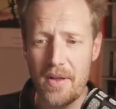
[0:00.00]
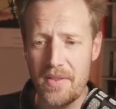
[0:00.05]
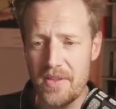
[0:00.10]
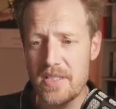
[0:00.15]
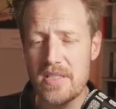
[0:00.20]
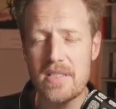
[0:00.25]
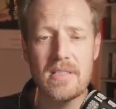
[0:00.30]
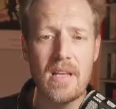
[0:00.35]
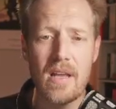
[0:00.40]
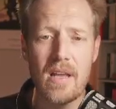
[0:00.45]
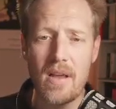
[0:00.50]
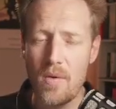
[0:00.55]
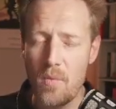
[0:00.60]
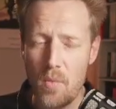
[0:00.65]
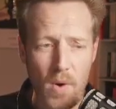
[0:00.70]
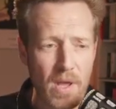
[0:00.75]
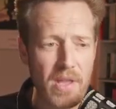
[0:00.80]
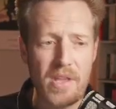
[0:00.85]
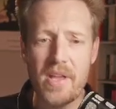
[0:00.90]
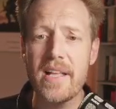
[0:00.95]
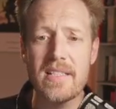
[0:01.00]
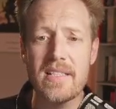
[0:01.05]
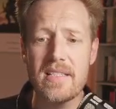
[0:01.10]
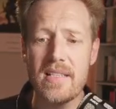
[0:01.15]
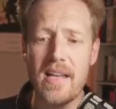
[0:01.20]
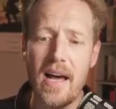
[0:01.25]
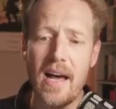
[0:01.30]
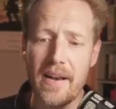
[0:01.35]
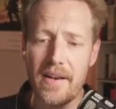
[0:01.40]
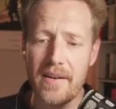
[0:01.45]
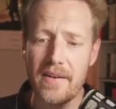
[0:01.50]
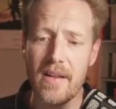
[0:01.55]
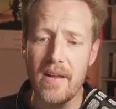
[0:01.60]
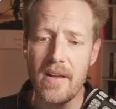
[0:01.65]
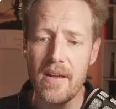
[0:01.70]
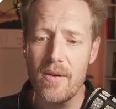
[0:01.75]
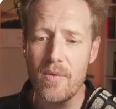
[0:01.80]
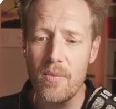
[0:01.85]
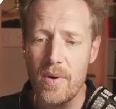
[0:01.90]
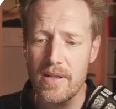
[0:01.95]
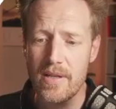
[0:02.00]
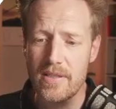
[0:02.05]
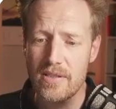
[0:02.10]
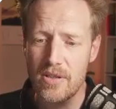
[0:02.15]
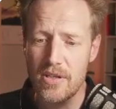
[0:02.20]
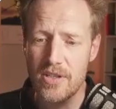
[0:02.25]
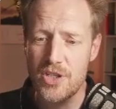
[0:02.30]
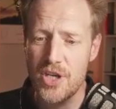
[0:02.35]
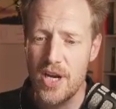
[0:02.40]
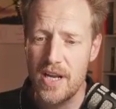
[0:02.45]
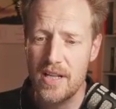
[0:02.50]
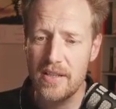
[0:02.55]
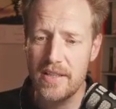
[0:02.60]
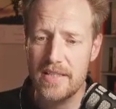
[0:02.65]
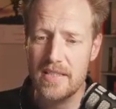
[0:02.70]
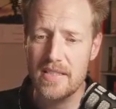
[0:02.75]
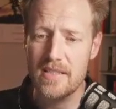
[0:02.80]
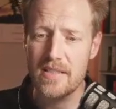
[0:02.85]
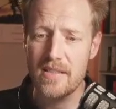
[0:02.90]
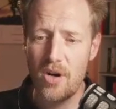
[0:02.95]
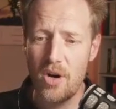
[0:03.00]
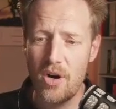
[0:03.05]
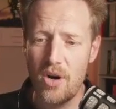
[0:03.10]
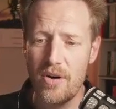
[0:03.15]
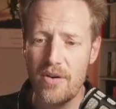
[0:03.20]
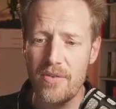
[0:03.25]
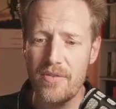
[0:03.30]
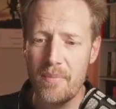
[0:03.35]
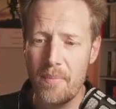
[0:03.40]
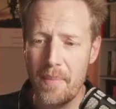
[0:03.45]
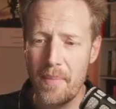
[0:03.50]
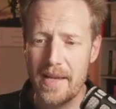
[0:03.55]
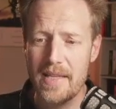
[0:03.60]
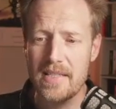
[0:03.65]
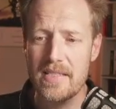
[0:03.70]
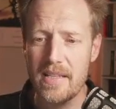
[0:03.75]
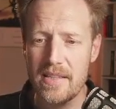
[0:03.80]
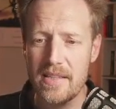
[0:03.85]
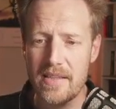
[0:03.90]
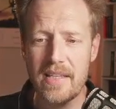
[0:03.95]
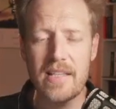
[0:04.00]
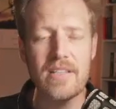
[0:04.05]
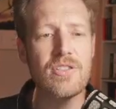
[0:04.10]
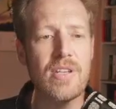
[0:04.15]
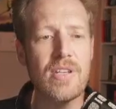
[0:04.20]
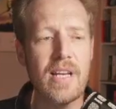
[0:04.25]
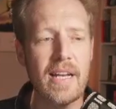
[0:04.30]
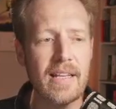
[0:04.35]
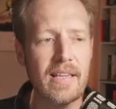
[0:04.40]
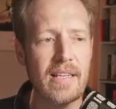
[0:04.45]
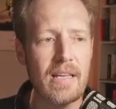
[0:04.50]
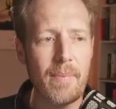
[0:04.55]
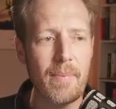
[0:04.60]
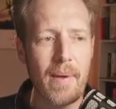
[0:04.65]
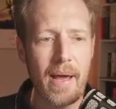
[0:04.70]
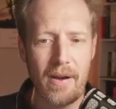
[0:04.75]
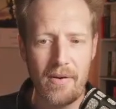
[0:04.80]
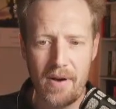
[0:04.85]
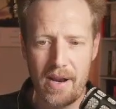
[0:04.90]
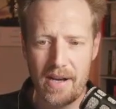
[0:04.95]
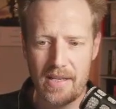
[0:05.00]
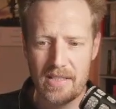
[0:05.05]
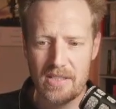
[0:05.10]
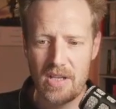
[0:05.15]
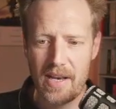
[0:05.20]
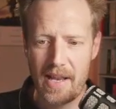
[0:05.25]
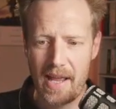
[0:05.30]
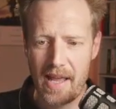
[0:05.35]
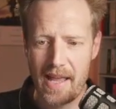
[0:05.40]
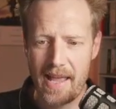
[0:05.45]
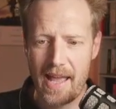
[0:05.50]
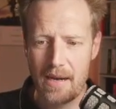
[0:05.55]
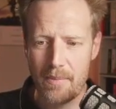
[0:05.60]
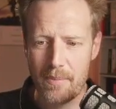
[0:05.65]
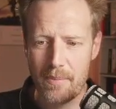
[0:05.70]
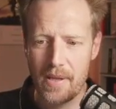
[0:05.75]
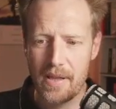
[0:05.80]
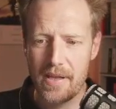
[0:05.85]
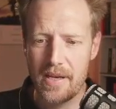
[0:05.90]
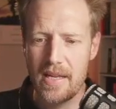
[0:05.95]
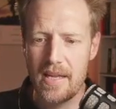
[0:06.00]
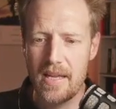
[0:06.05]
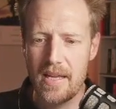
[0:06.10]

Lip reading: This is where you get started, where it's got a checklist of basic things you need to think about around assigning accountability,